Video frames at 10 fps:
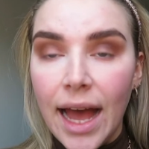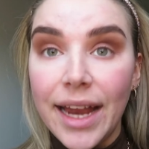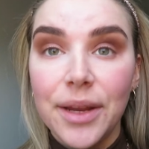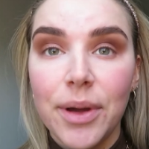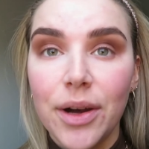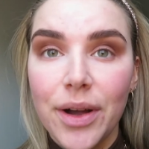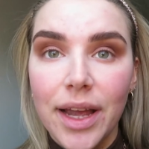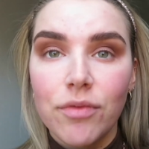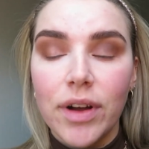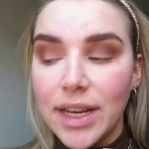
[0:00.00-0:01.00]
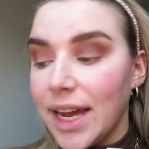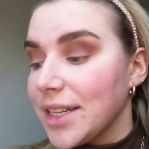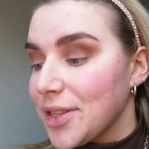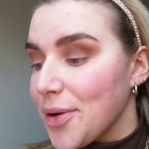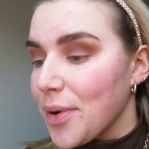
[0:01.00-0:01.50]
Anyway, okay, right,
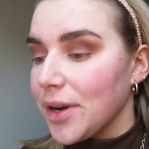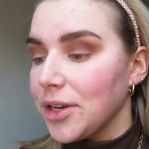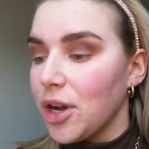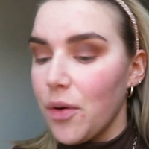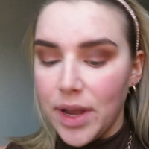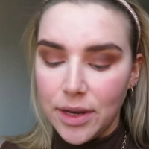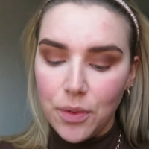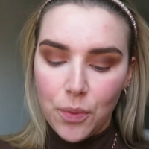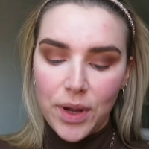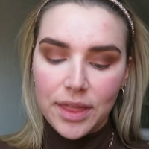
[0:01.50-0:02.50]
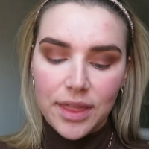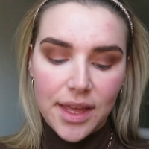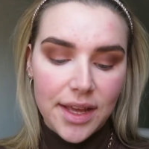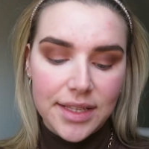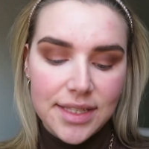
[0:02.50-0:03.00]
next, so I'm gonna go in with
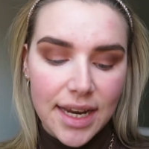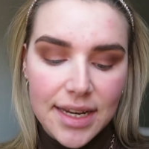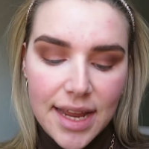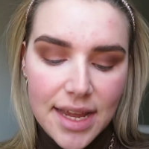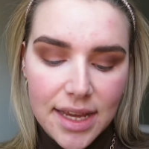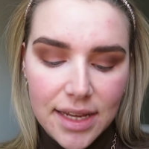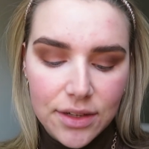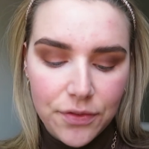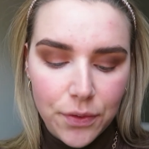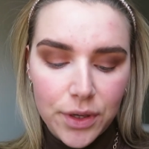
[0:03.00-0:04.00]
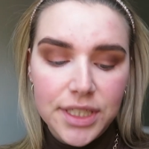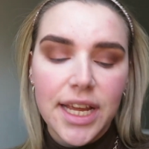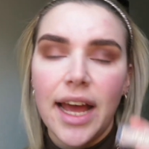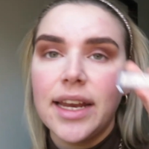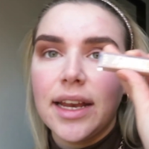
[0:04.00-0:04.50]
the Stay Naked
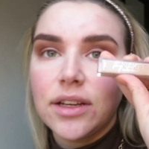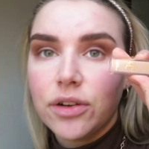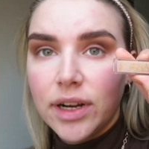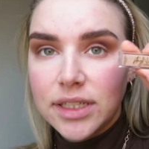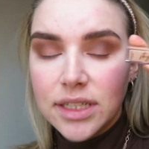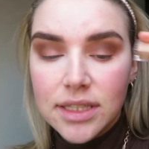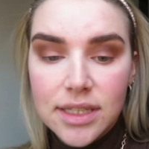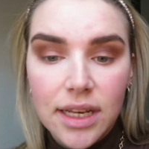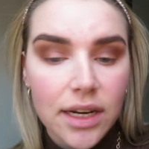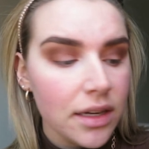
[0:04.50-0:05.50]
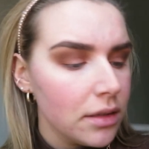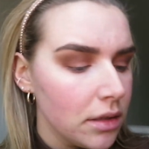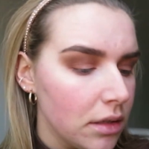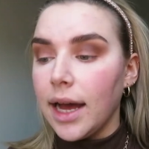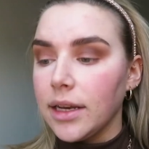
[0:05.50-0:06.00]
40NN correcting concealer,
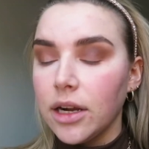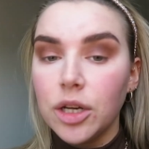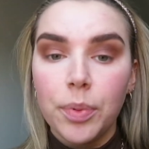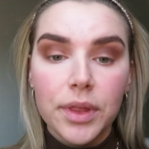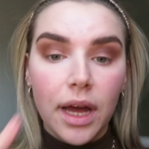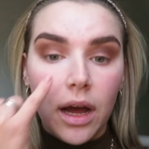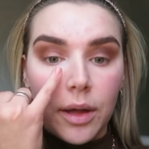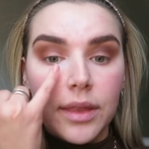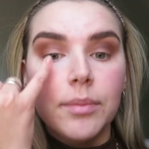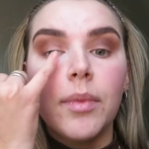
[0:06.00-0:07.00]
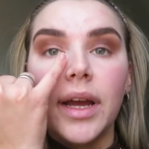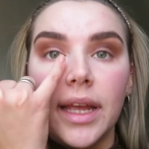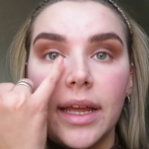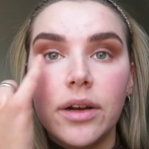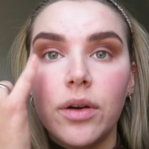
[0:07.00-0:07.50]
and I'm gonna put that on my
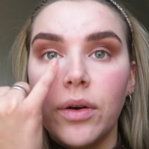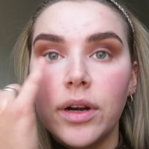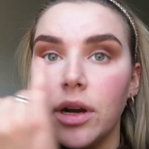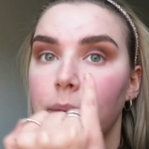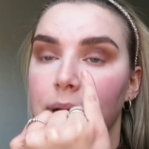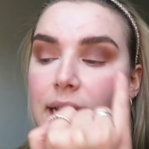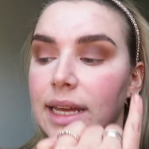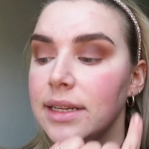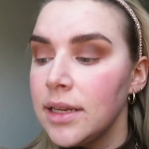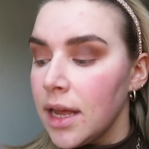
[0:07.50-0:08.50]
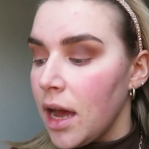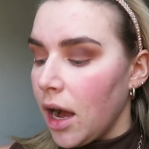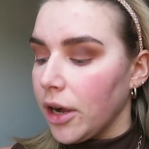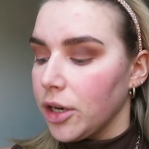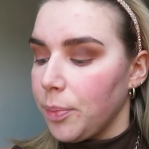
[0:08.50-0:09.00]
inner corner on my lid.
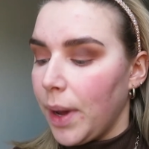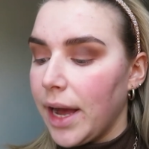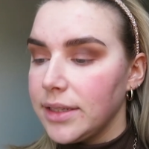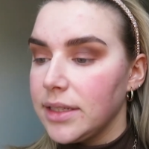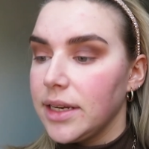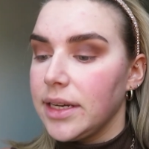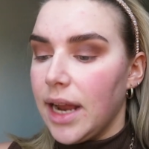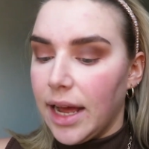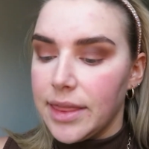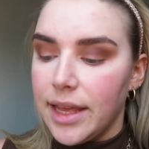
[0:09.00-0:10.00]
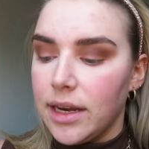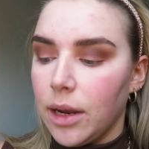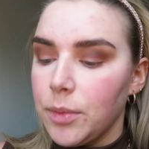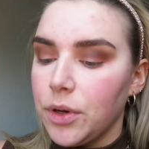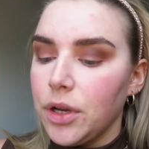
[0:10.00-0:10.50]
I'm gonna pat it in, and then
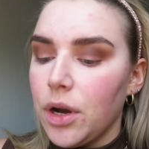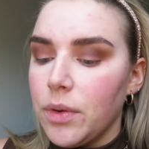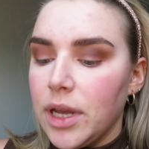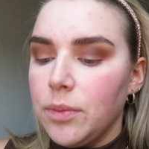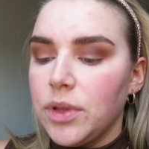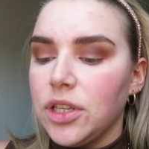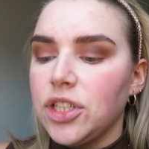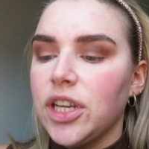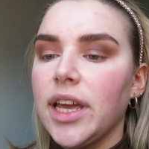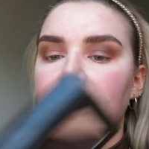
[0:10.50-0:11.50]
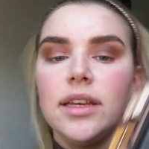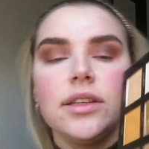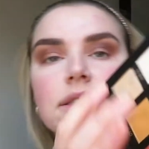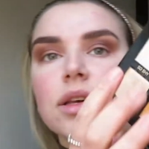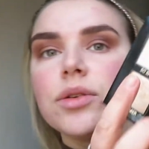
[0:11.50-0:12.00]
I'm gonna go in with the
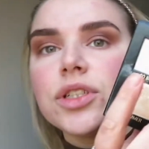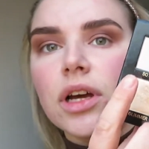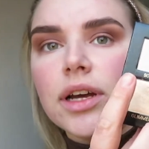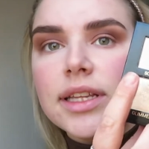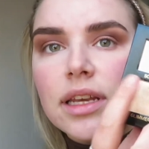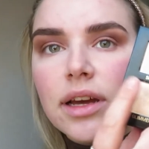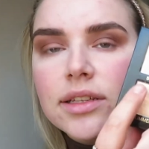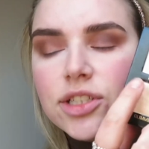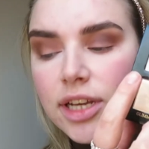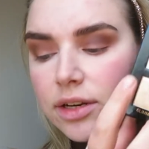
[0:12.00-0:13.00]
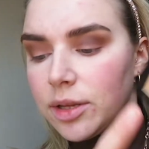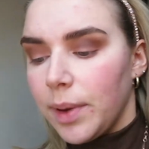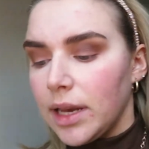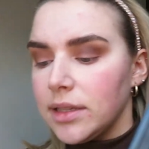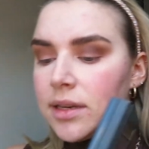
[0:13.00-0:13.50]
shade So Shy, the lightest shade on the
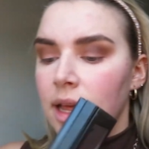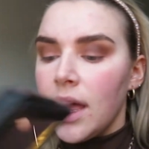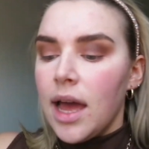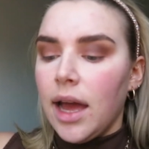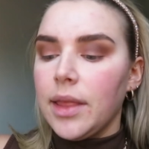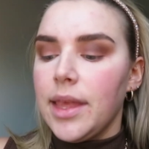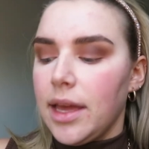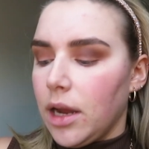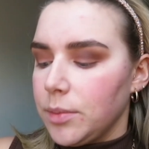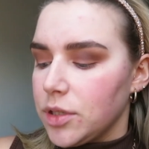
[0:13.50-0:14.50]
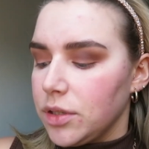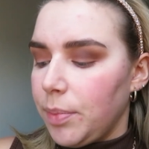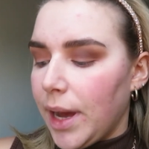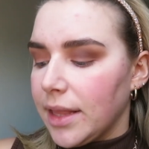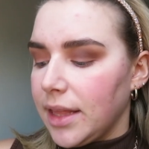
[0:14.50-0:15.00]
palette, and then I'm just gonna
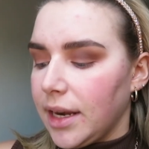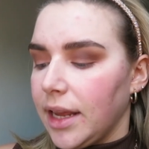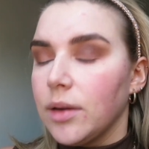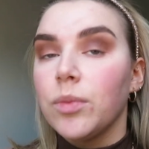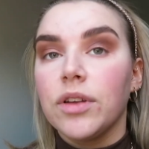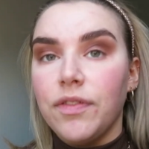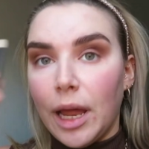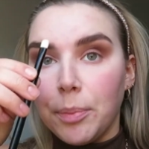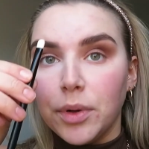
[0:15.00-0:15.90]
pat that in with a flat